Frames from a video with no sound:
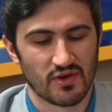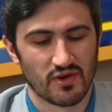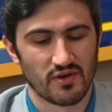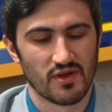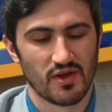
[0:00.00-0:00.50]

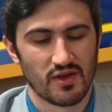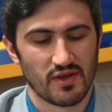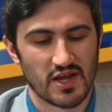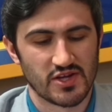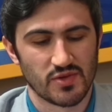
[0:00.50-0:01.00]
their
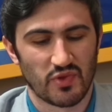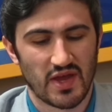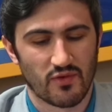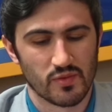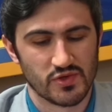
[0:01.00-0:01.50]
engine
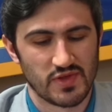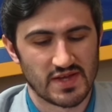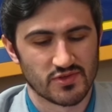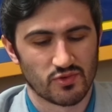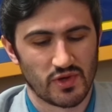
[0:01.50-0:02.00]
platform in
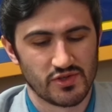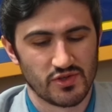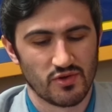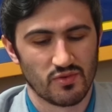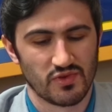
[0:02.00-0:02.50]

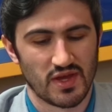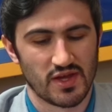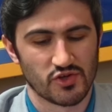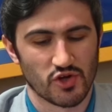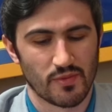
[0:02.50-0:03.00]
2022 with
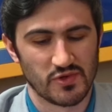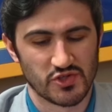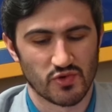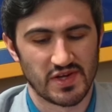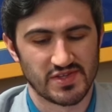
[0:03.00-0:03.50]
a turbo
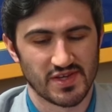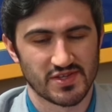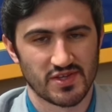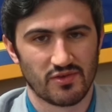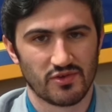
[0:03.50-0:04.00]
straight
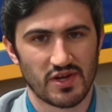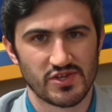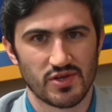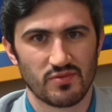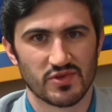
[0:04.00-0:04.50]
six-cylinder
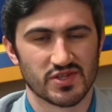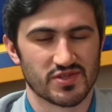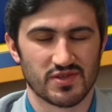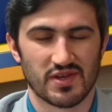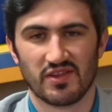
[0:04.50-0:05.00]
engine, which
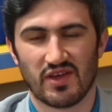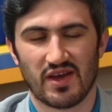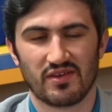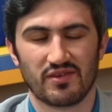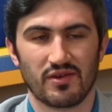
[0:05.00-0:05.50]
is
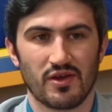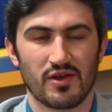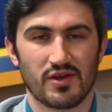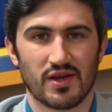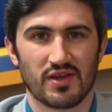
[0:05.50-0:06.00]
inline
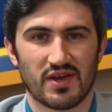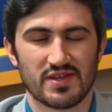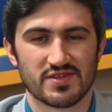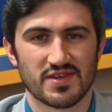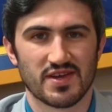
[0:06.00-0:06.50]

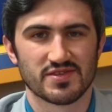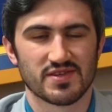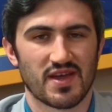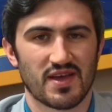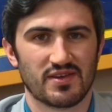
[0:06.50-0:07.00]

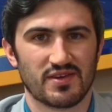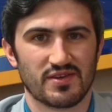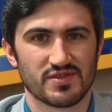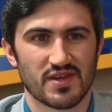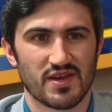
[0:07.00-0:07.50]
six, and it
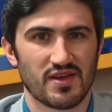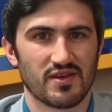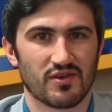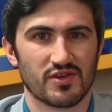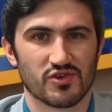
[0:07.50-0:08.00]
is
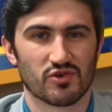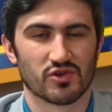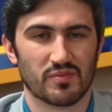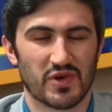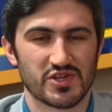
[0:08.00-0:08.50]
a internal
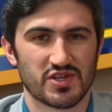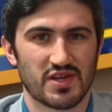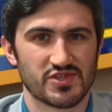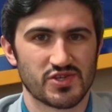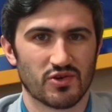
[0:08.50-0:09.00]
combustion
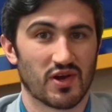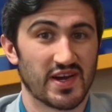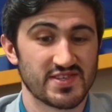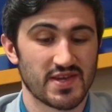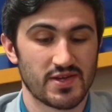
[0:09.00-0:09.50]
engine or
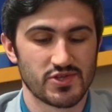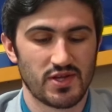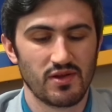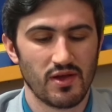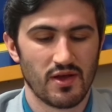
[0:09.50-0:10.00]
ICE
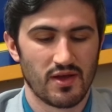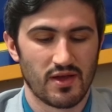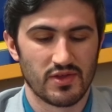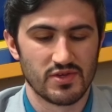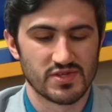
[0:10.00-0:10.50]
engine.
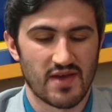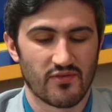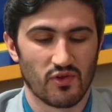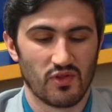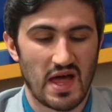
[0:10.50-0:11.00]
And they use that
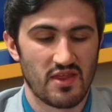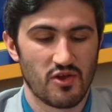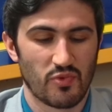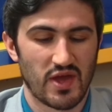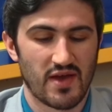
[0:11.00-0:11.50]
for a lot of
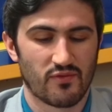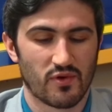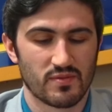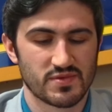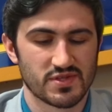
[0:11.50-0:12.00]
their
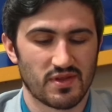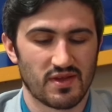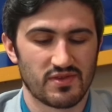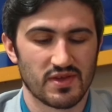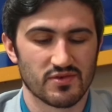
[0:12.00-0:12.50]
platforms. And
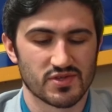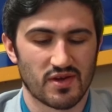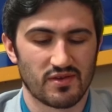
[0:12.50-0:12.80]
I think